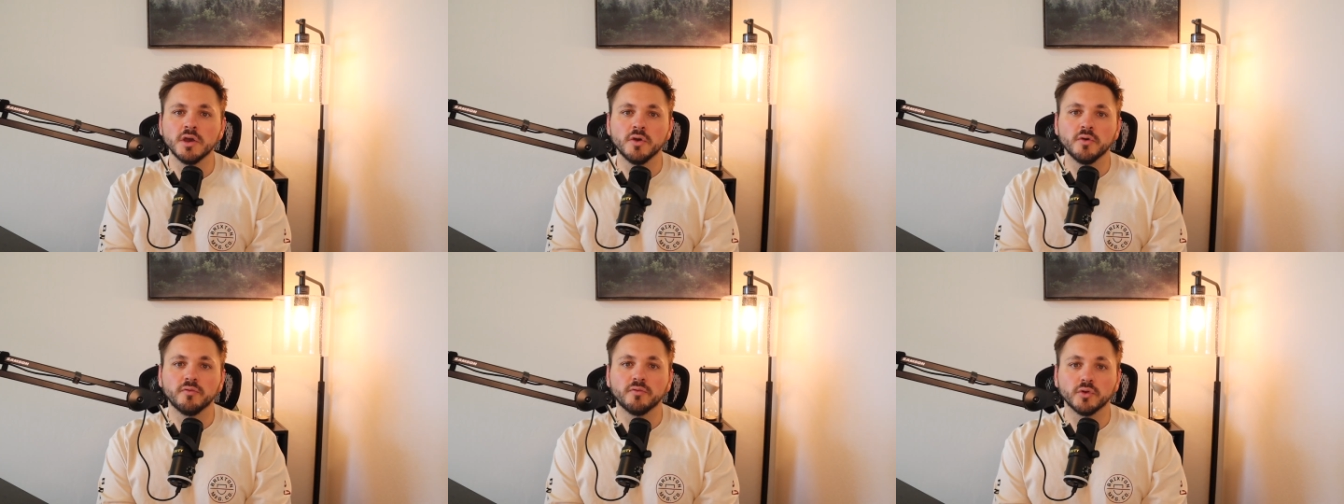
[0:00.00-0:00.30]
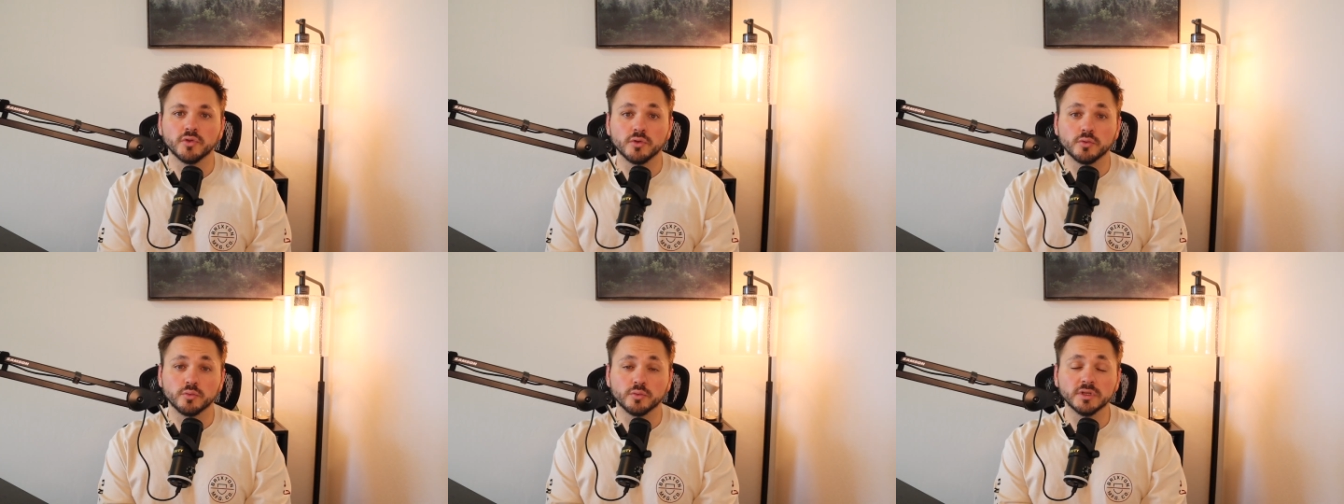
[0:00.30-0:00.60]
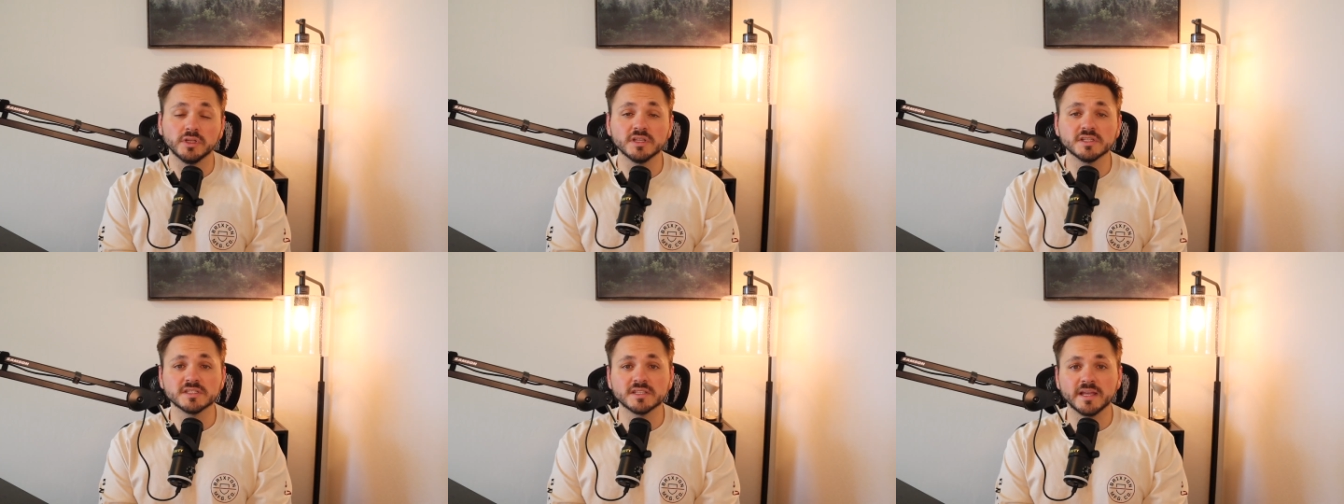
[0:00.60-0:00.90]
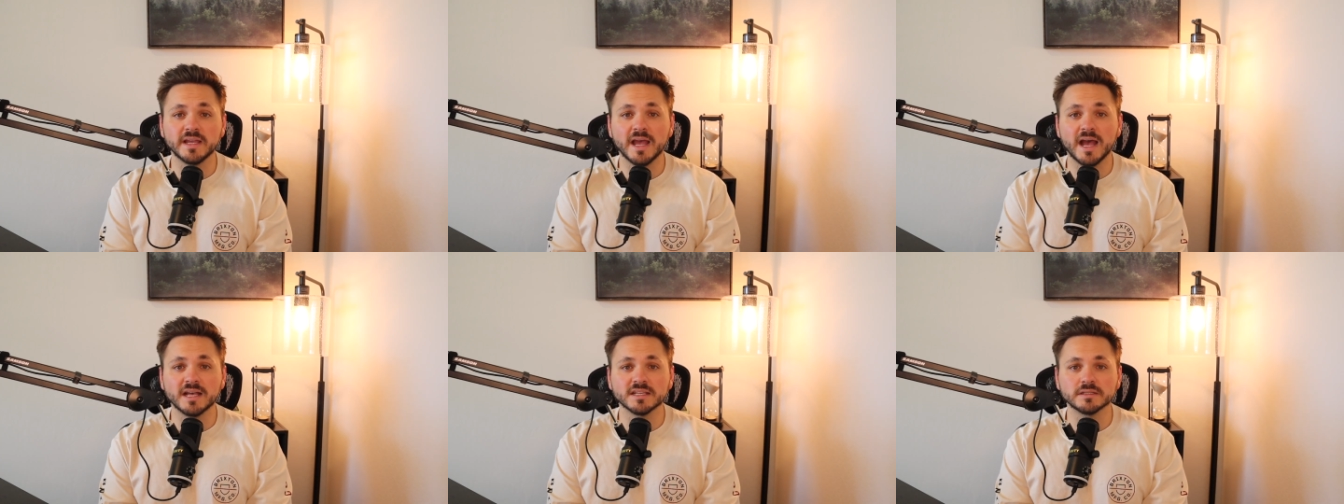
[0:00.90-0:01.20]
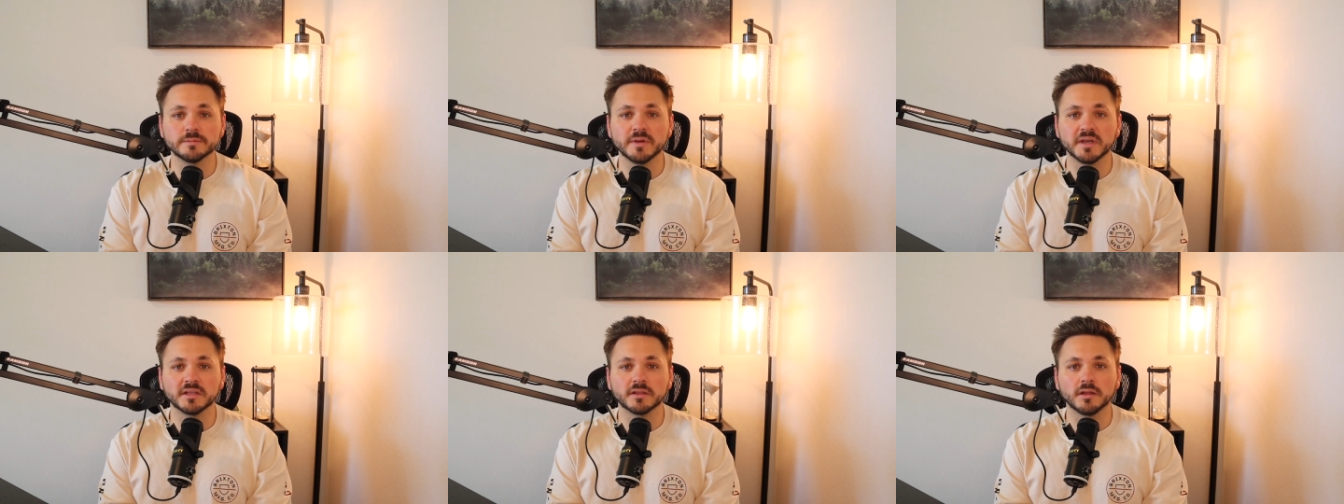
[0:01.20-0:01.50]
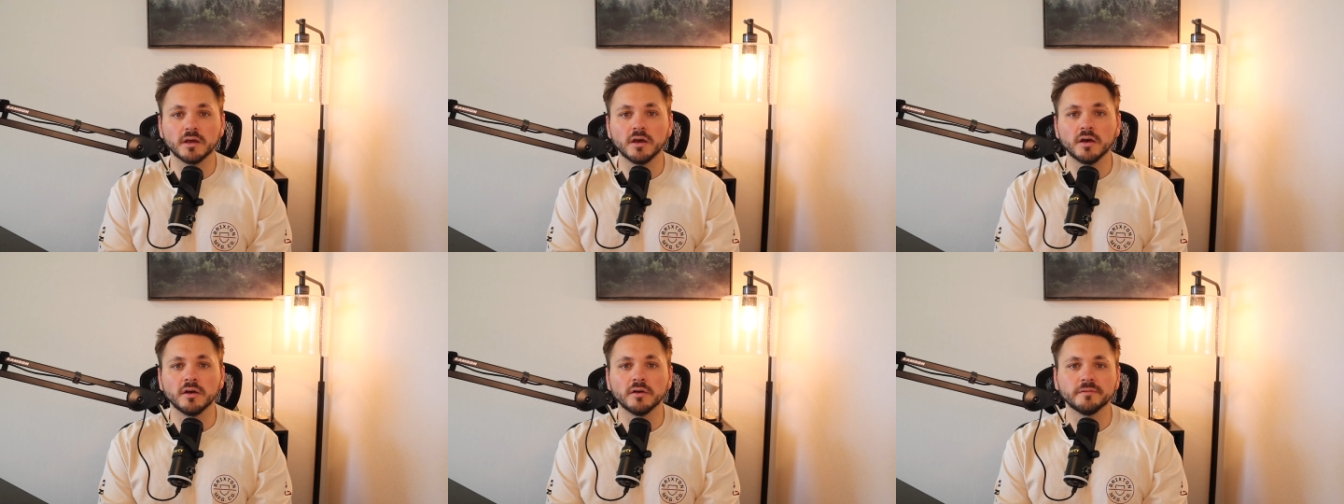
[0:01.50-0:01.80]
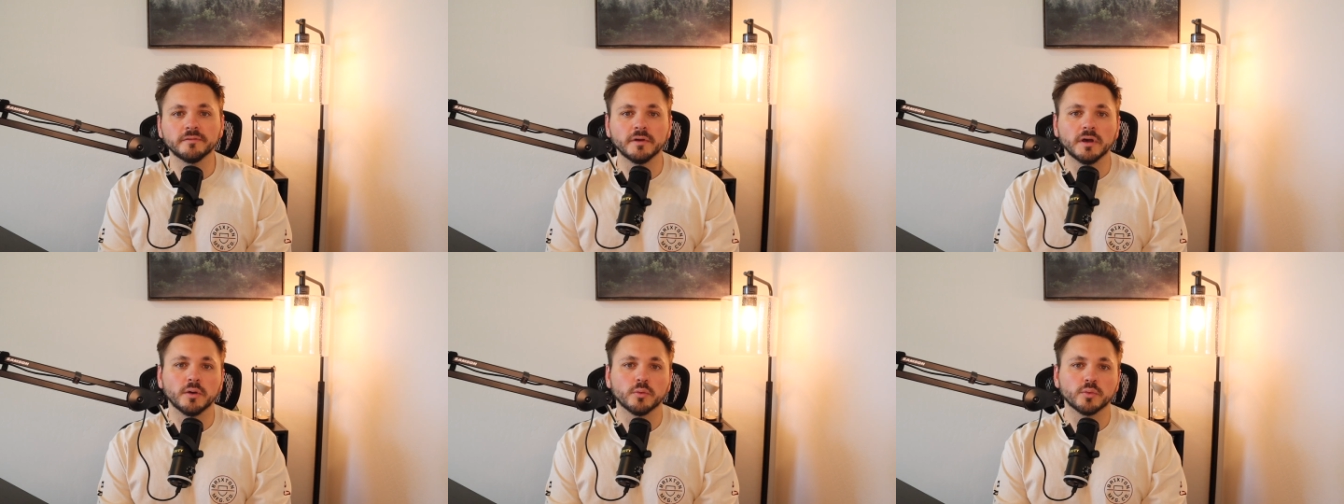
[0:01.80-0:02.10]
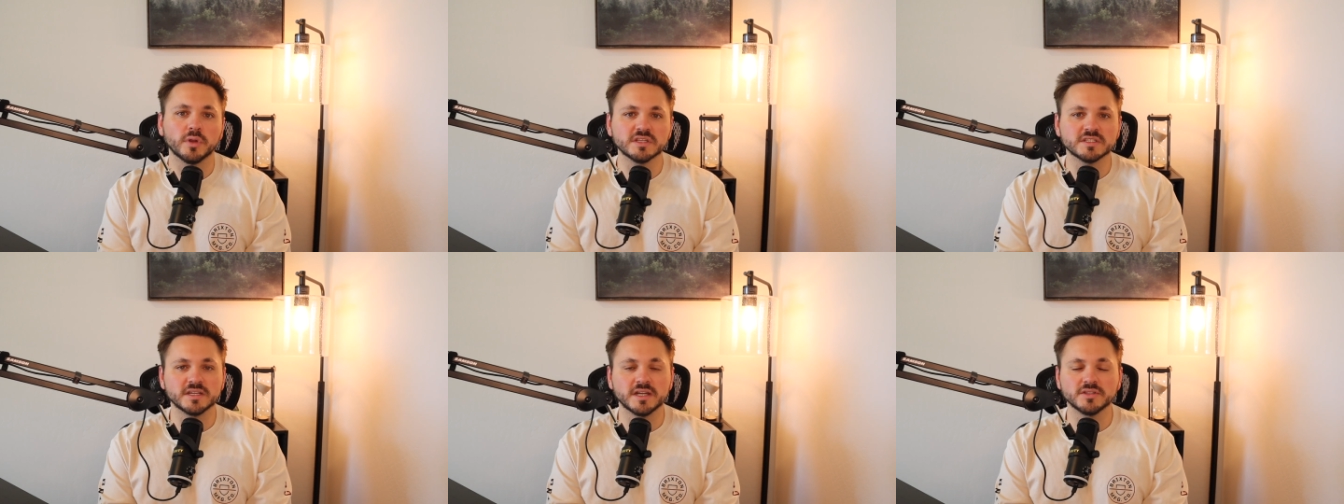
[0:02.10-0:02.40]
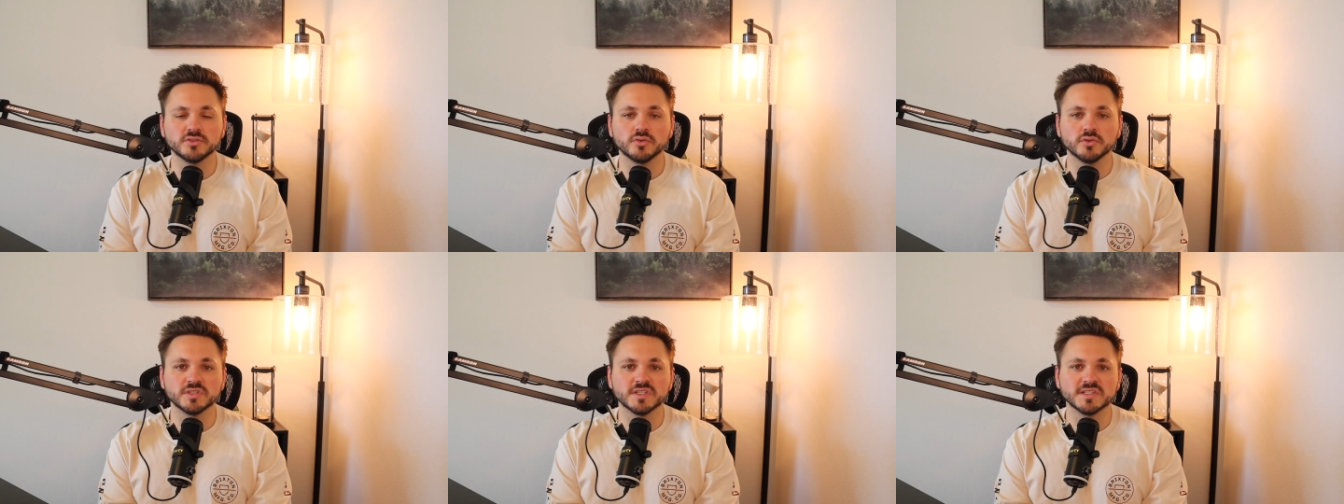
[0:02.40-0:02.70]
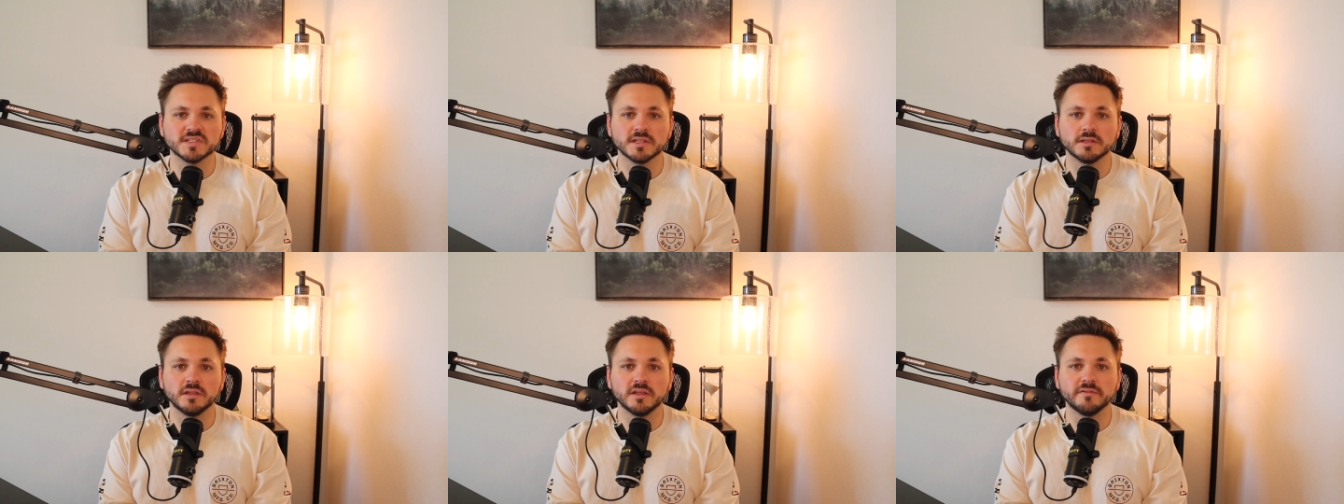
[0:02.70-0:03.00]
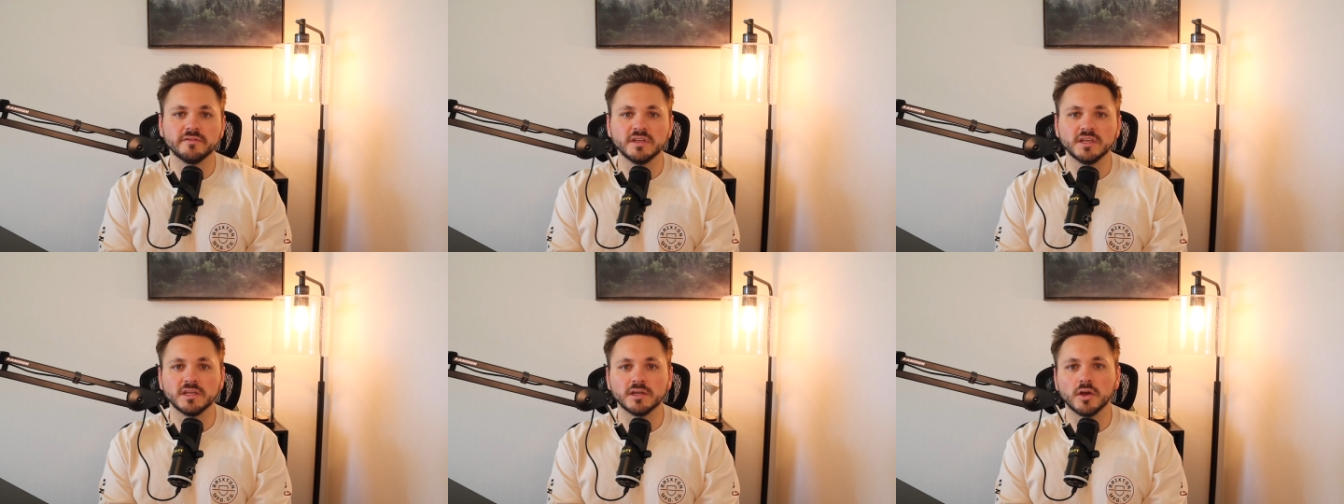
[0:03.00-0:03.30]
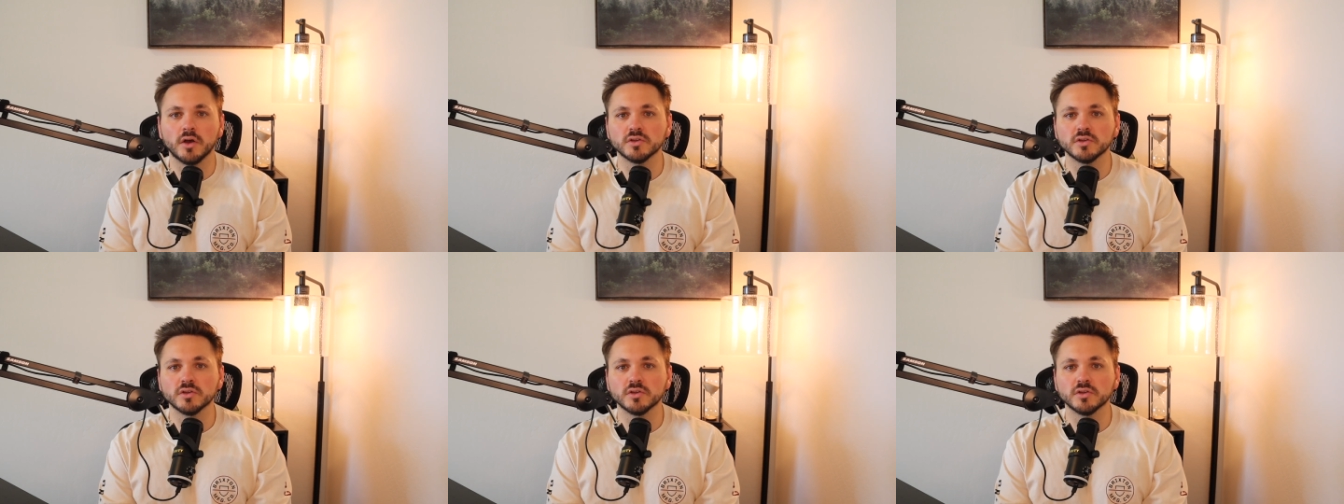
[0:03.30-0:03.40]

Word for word: for the real estate aspect of residential assisted living,